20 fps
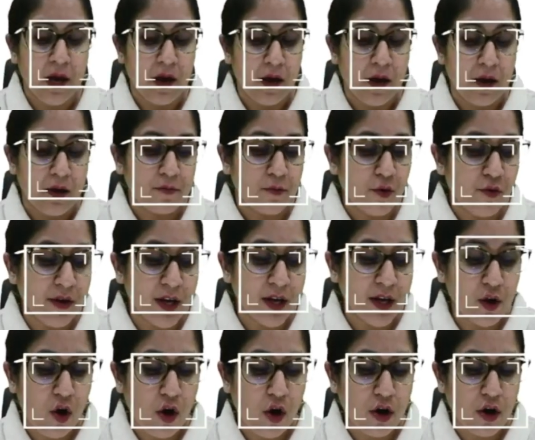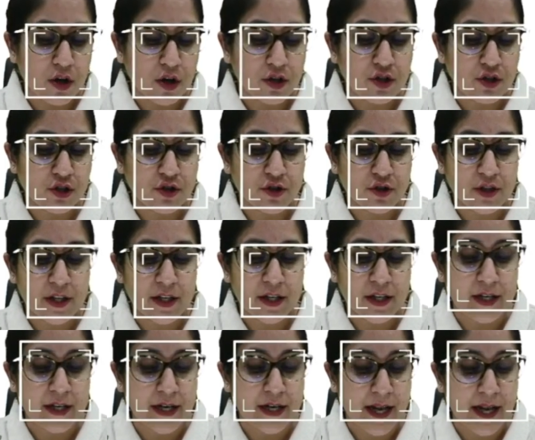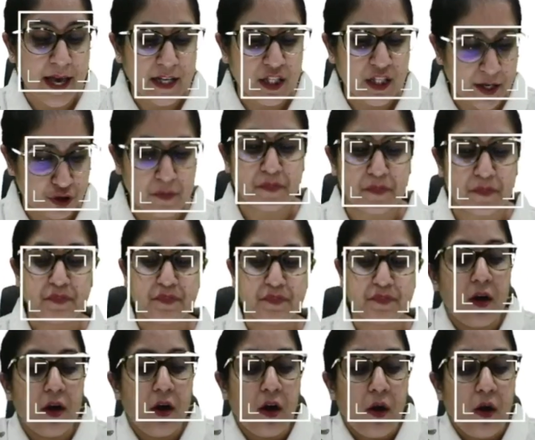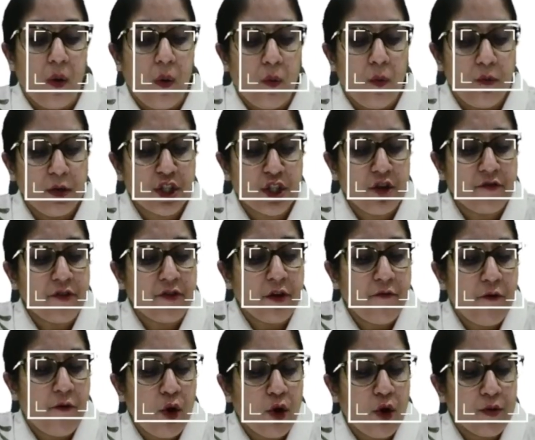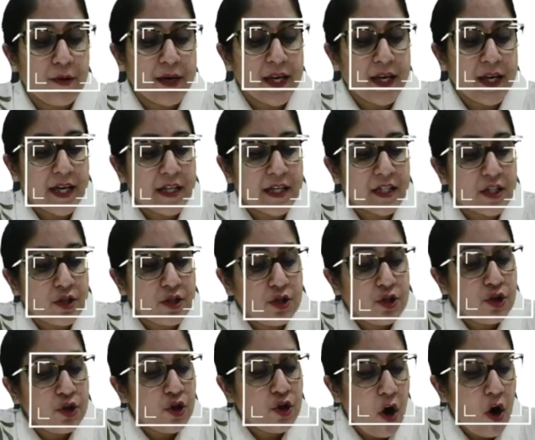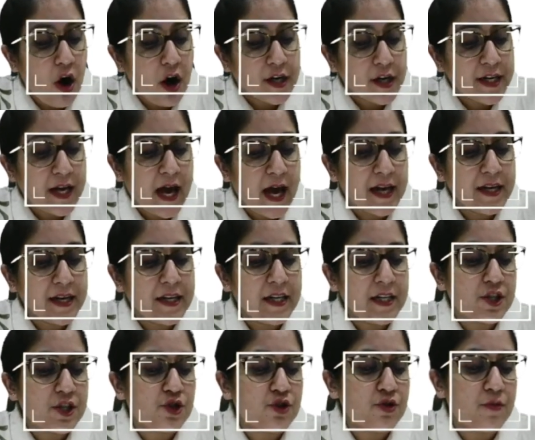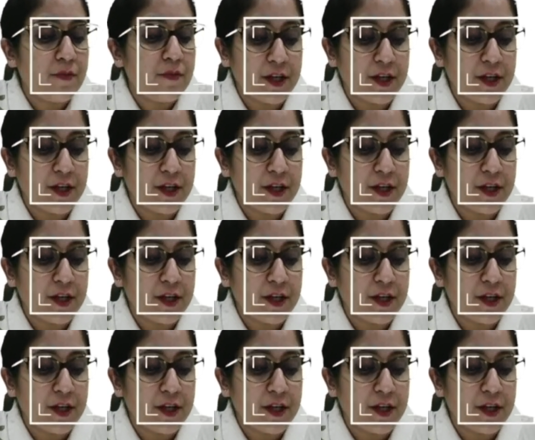Moving on to the next question. Which of the following is not an instrument